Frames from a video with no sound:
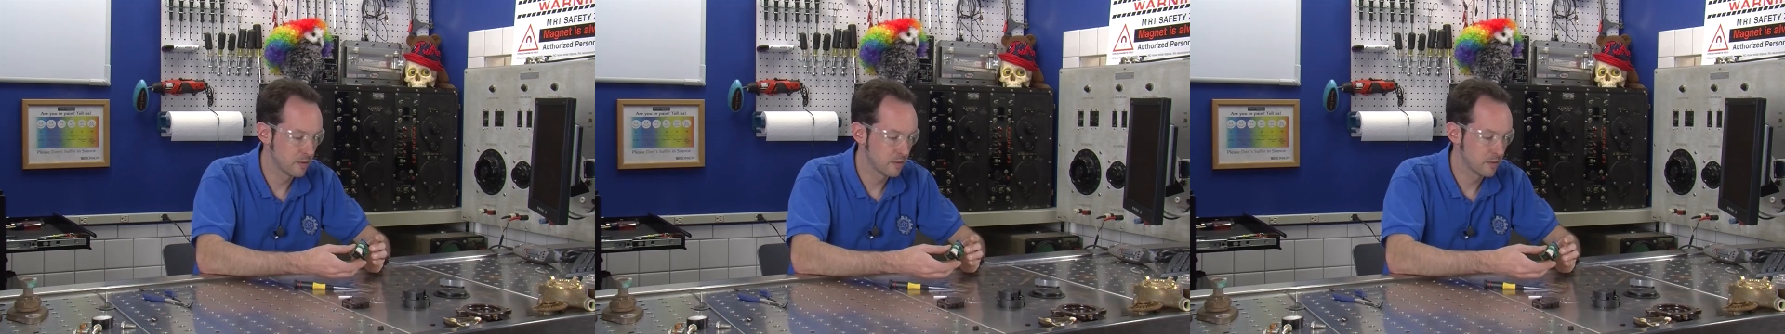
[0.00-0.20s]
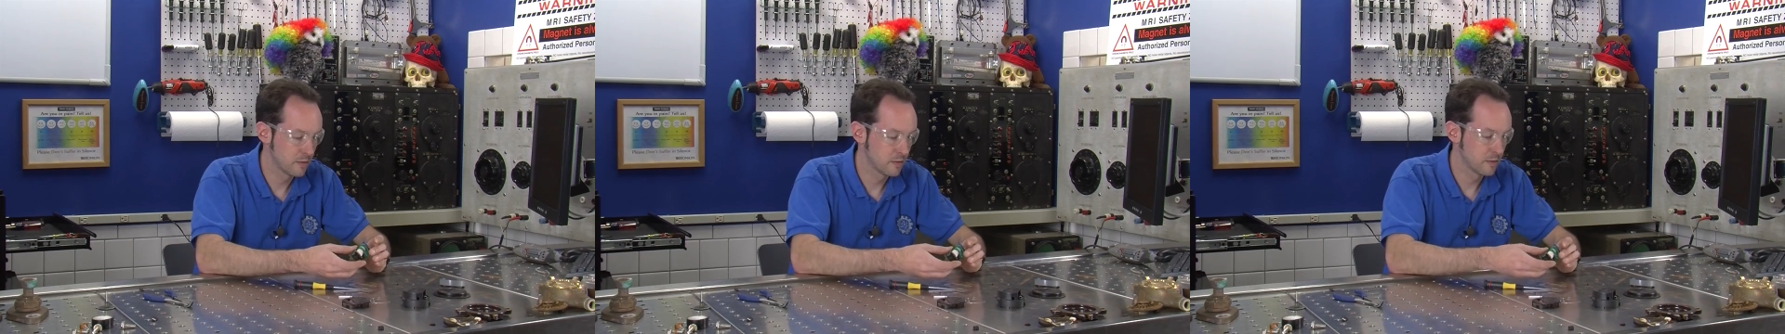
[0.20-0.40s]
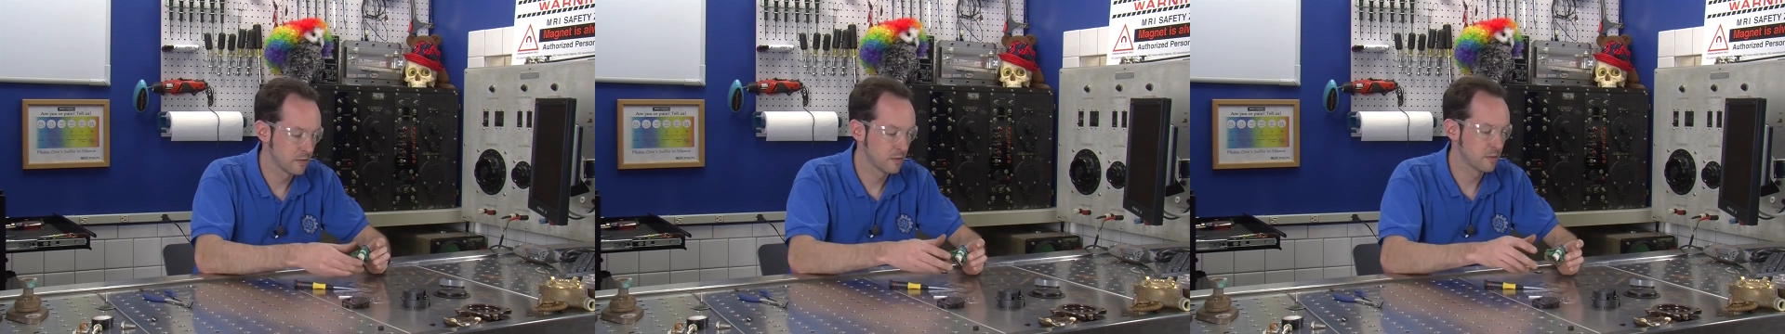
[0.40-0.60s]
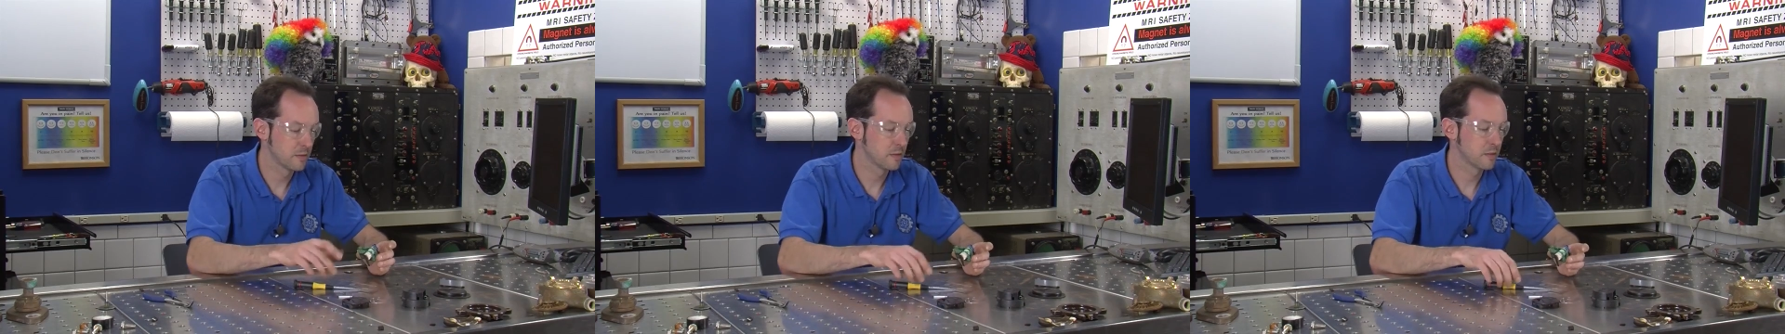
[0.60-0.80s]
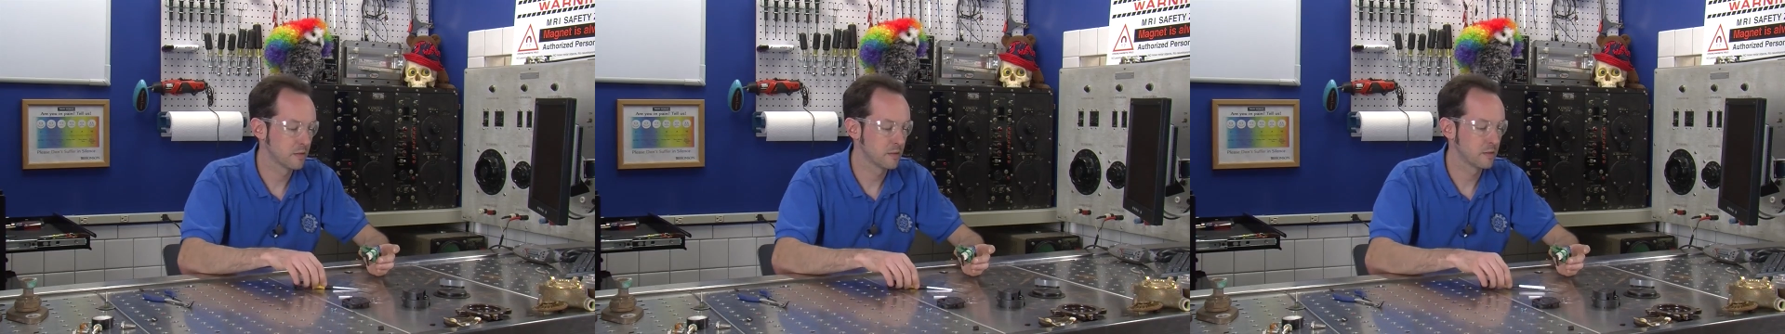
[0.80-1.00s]

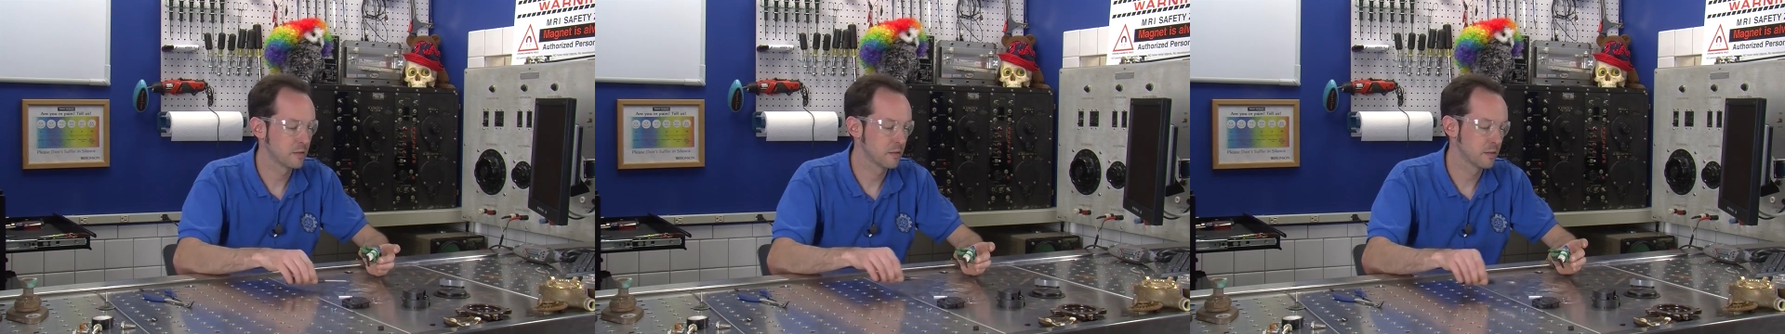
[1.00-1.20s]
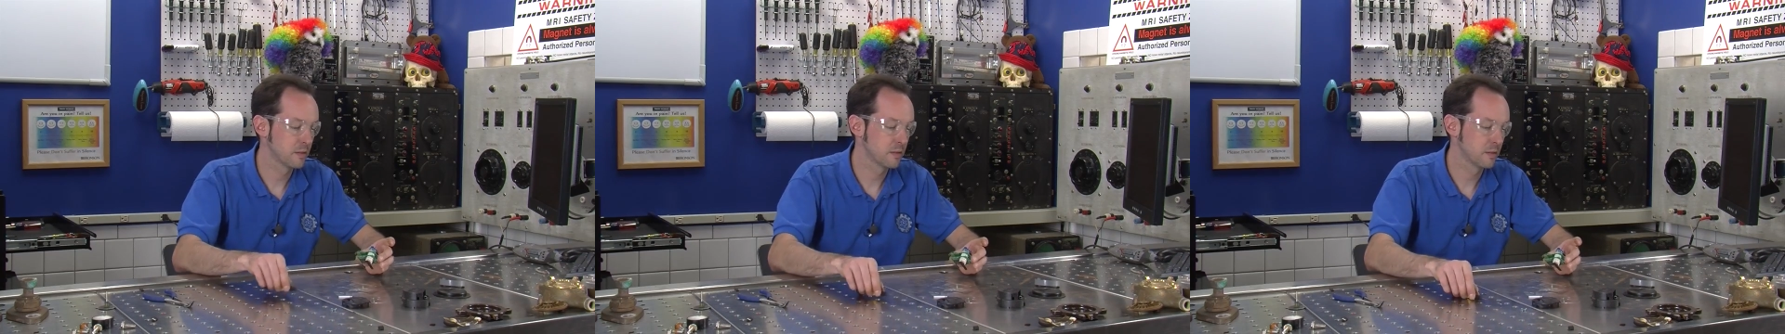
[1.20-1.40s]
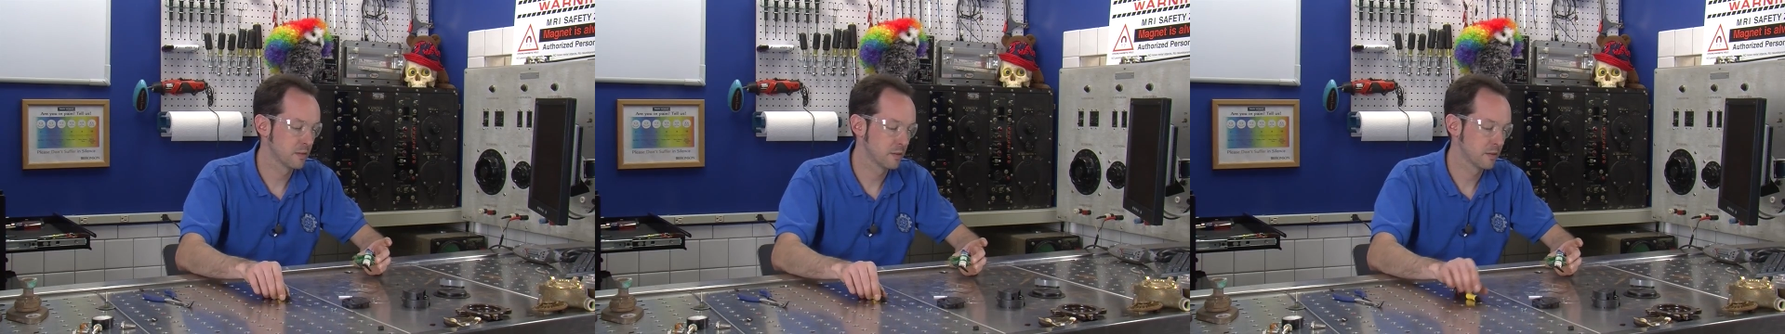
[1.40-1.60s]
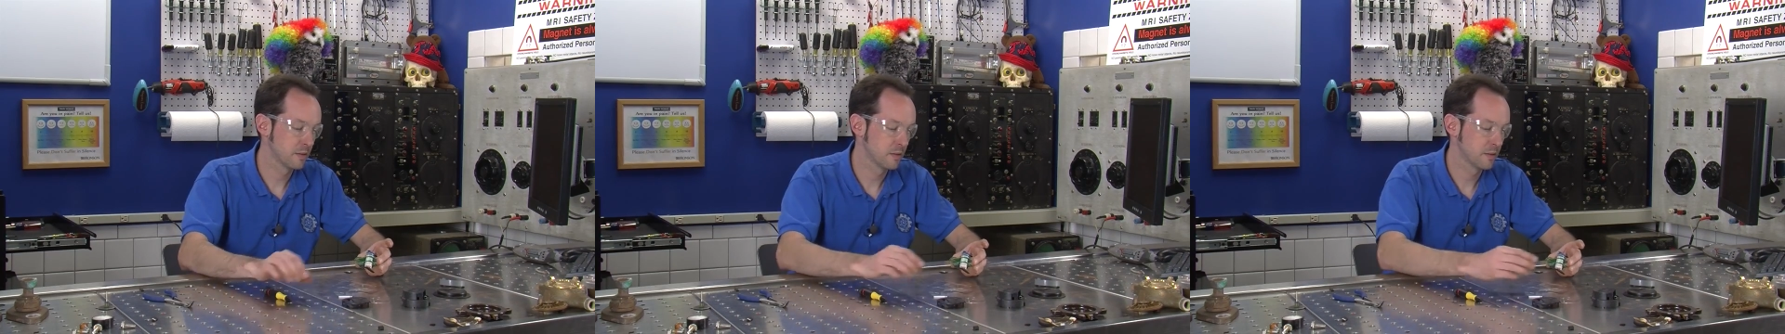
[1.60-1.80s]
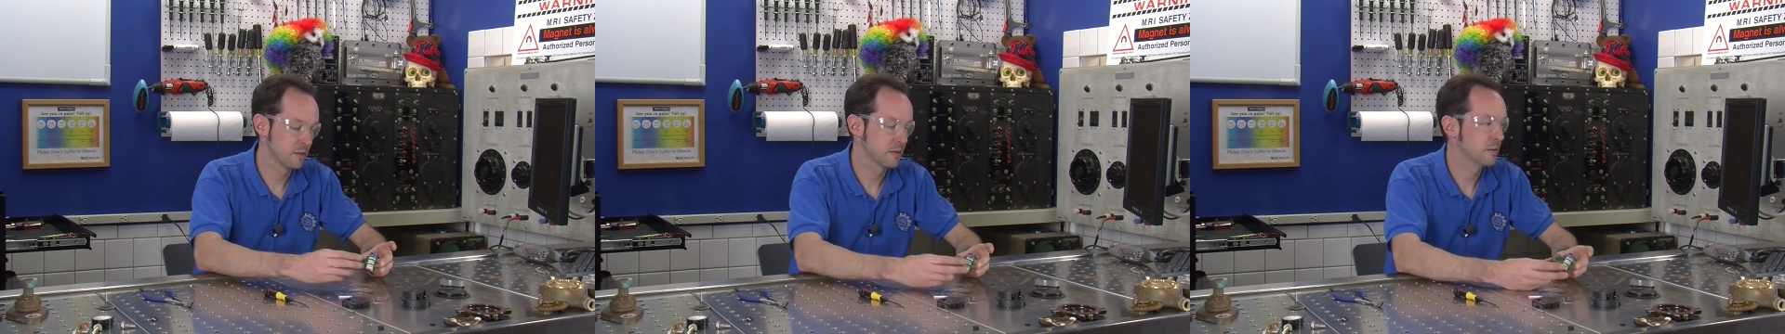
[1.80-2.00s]

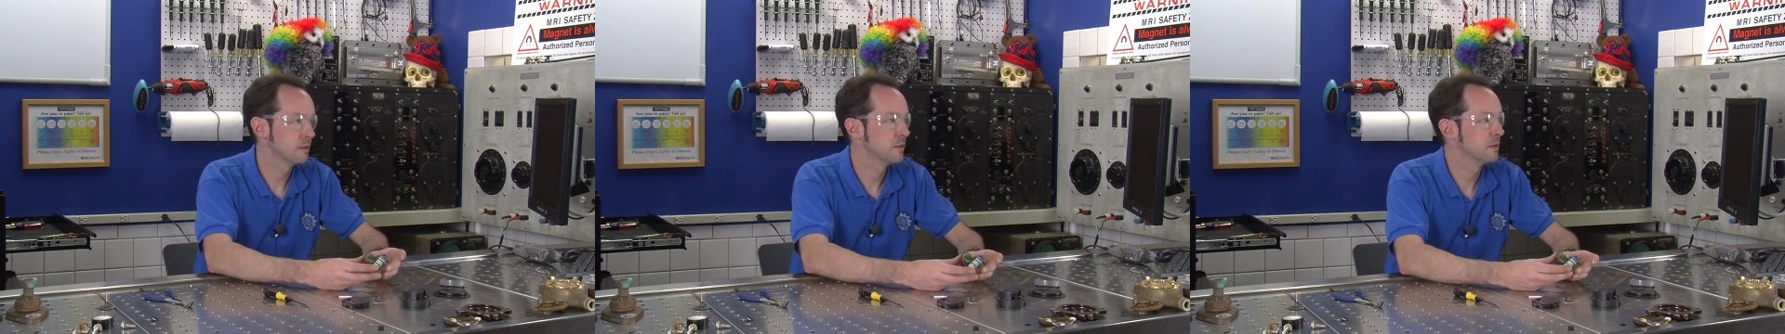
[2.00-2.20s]
[no speech]